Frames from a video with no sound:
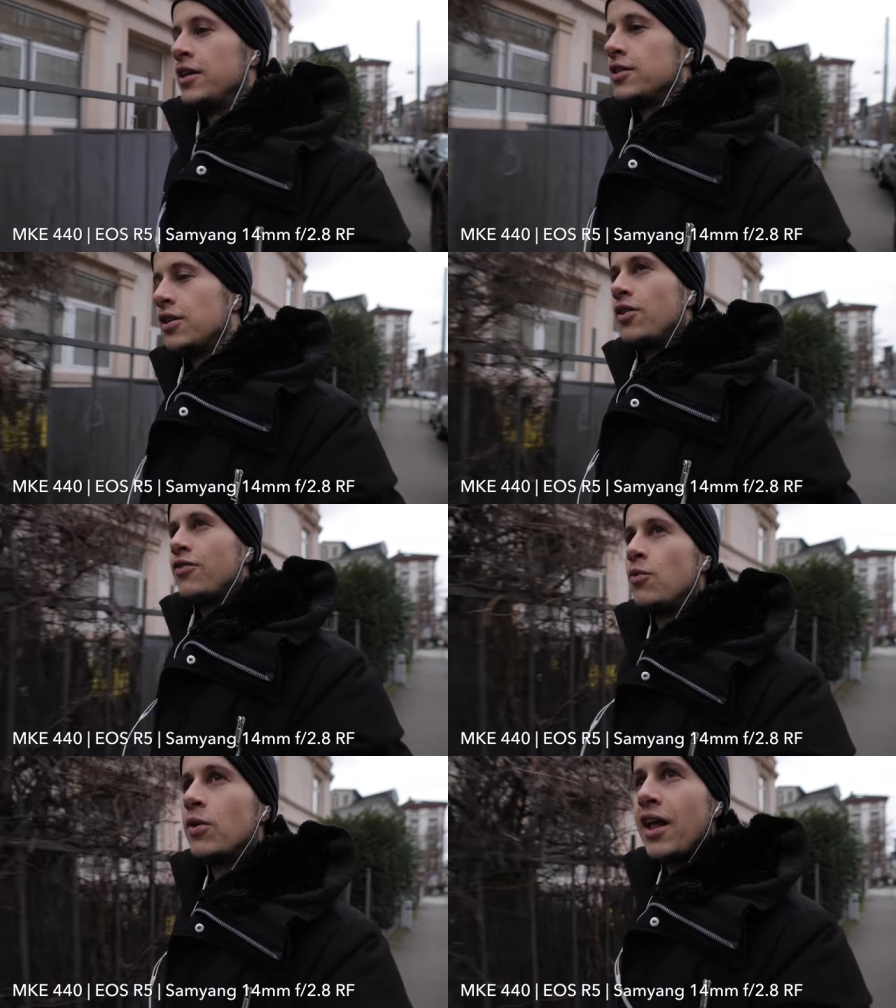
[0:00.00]
So
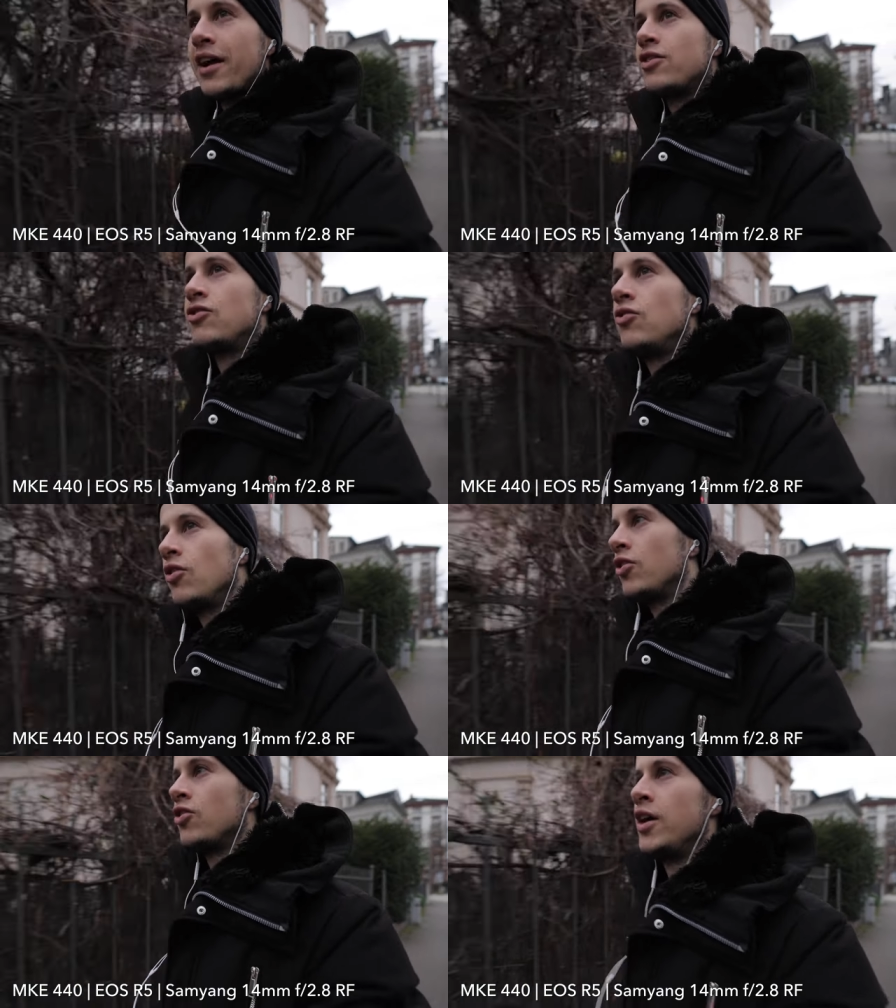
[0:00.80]
if you would like
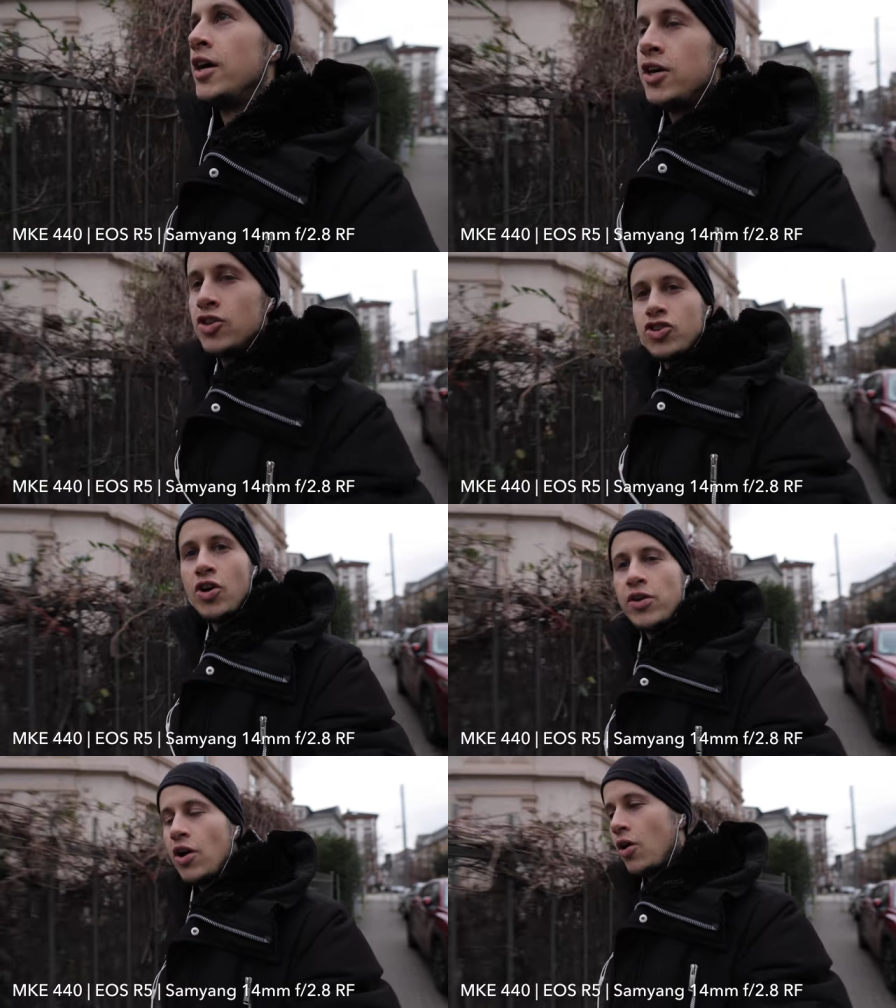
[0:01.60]
to
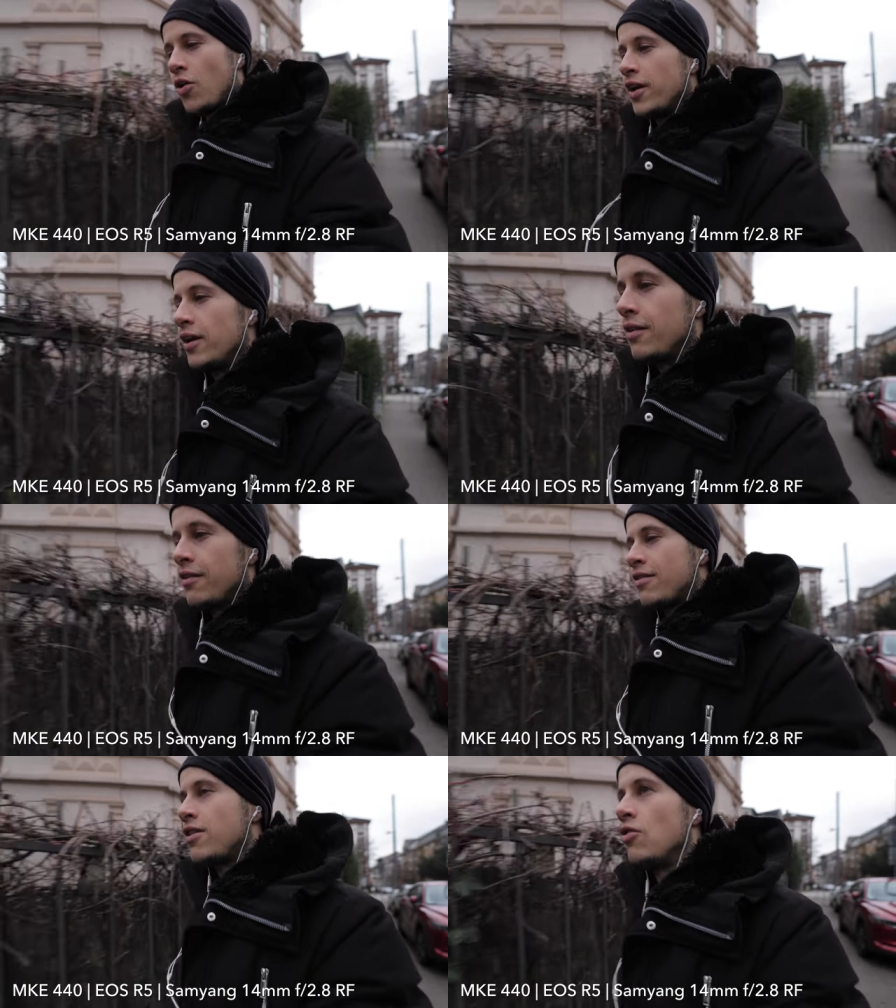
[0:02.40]
show your
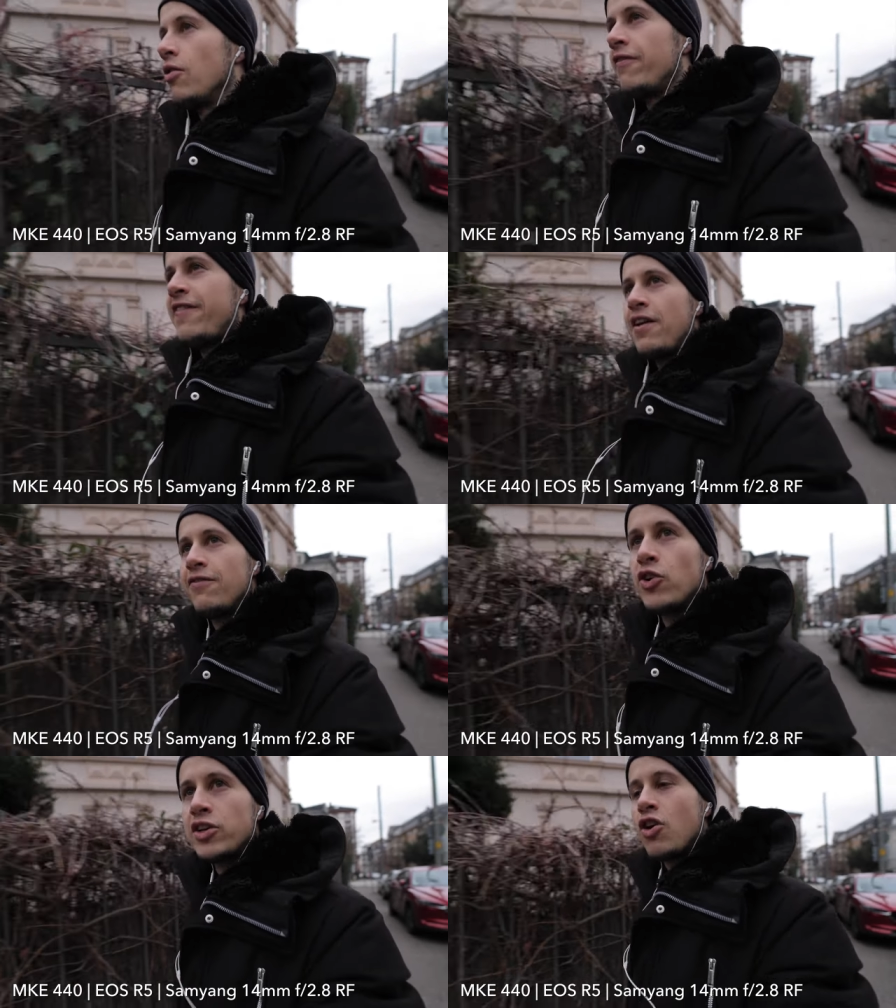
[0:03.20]
audience your
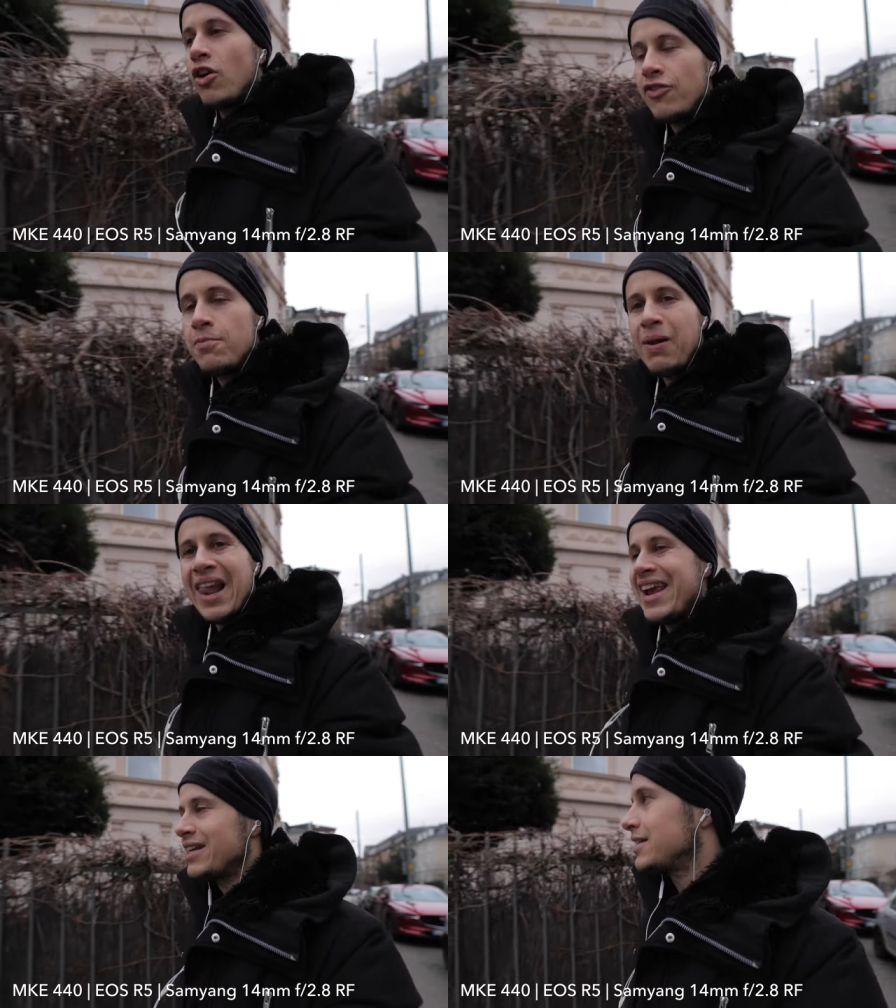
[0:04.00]
favorite coffee
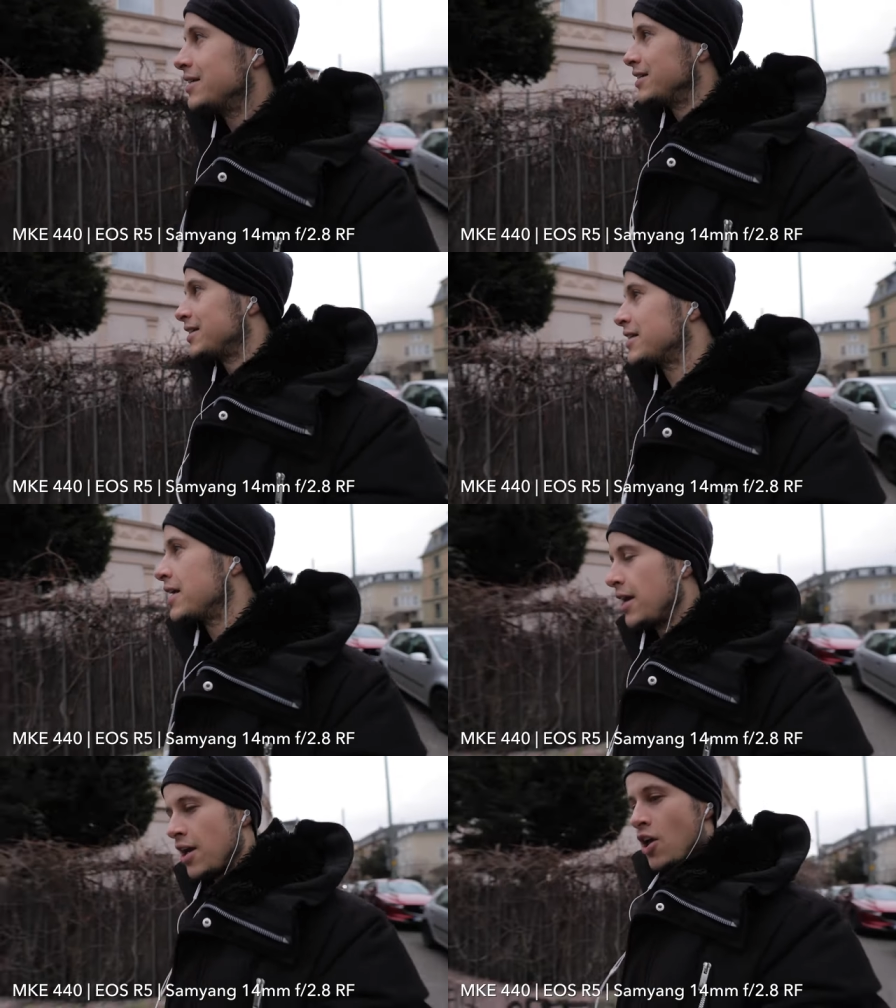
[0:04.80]
places
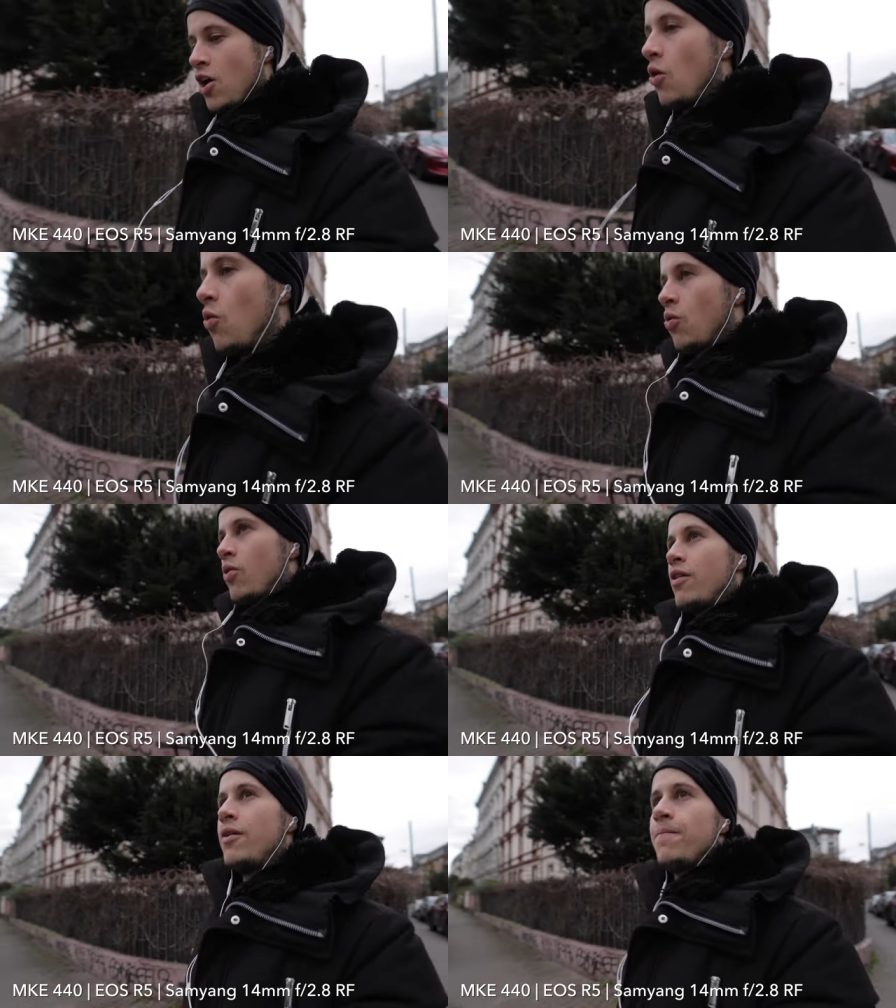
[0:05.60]

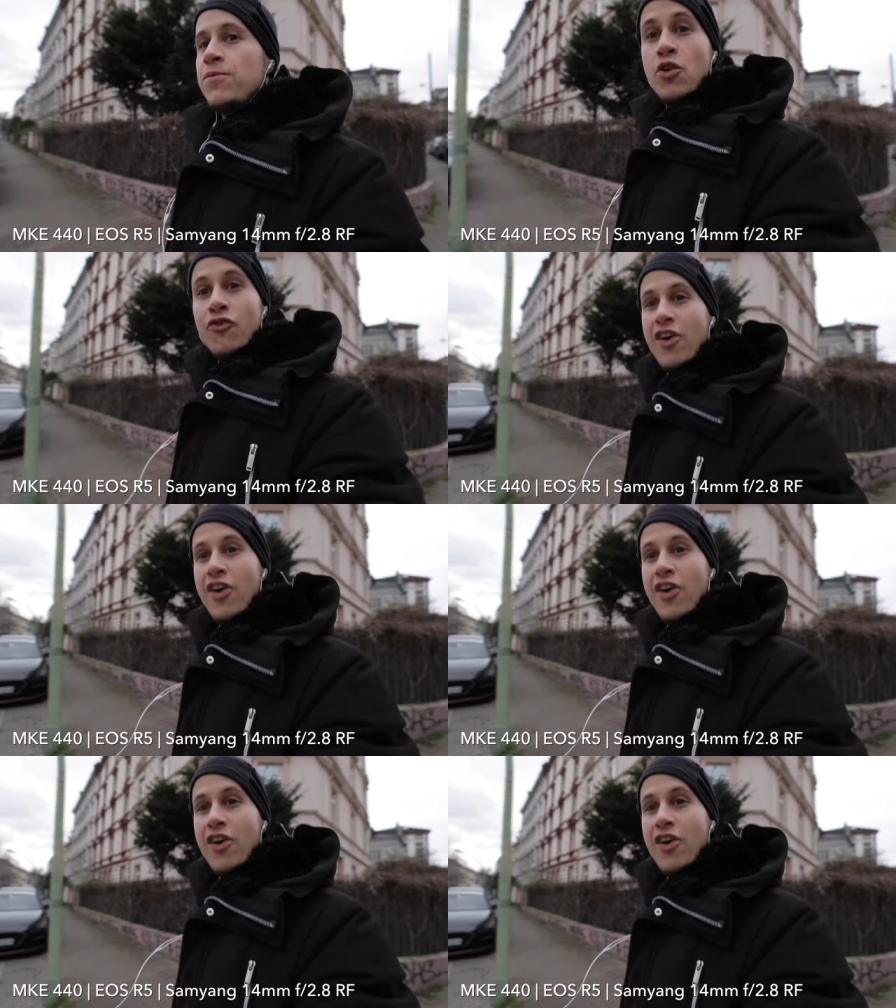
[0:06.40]
or your